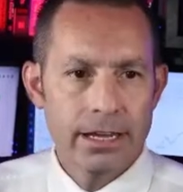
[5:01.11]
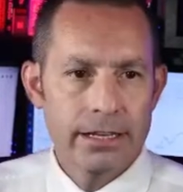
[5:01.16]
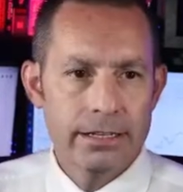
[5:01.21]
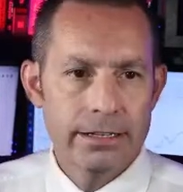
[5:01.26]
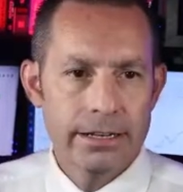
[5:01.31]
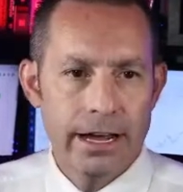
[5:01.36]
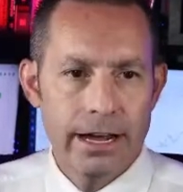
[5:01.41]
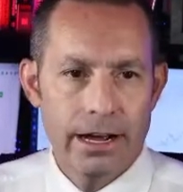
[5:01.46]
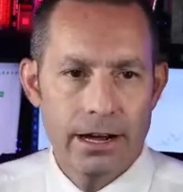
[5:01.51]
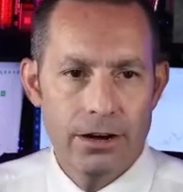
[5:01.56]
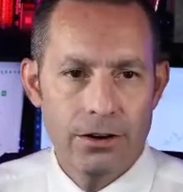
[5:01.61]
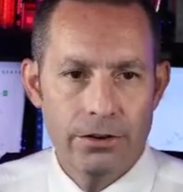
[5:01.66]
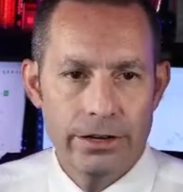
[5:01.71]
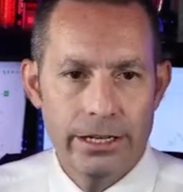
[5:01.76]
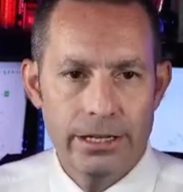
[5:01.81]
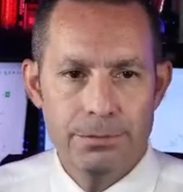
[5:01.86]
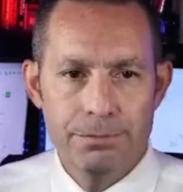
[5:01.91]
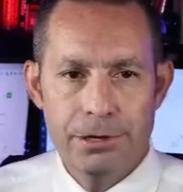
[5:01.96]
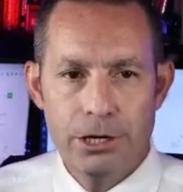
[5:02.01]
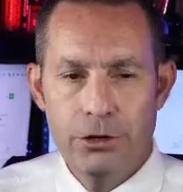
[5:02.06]
now it
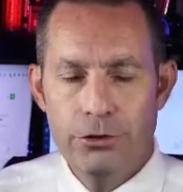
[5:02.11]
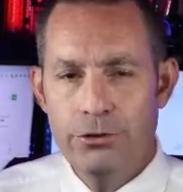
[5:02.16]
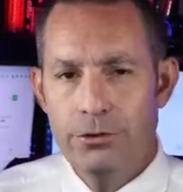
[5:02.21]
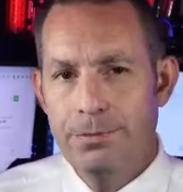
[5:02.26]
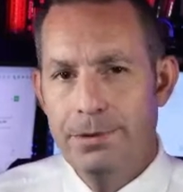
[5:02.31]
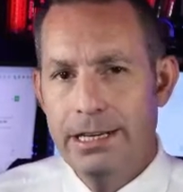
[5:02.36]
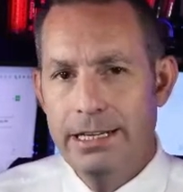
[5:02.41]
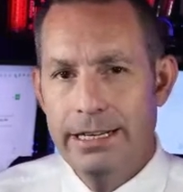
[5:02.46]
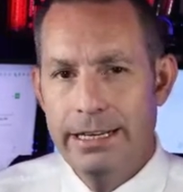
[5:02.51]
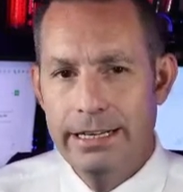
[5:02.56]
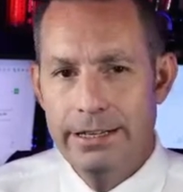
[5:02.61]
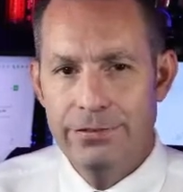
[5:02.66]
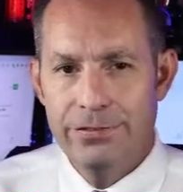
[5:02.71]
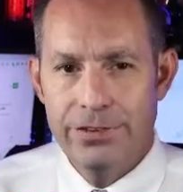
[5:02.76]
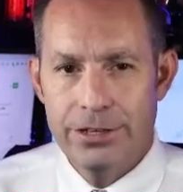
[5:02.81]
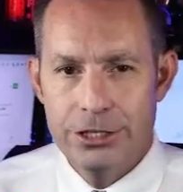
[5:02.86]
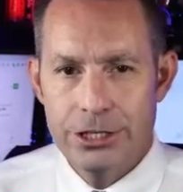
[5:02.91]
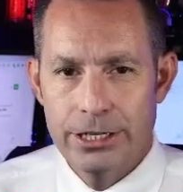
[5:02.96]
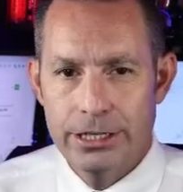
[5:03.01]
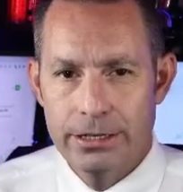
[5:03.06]
appears to be an
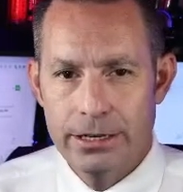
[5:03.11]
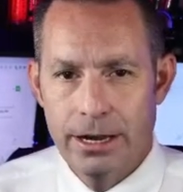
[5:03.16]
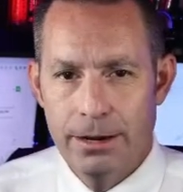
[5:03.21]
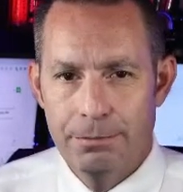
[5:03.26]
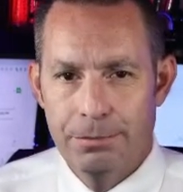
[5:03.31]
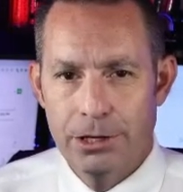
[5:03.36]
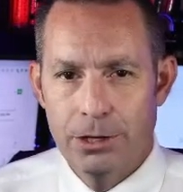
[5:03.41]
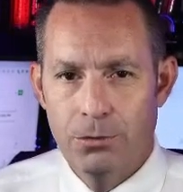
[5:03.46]
inefficient company.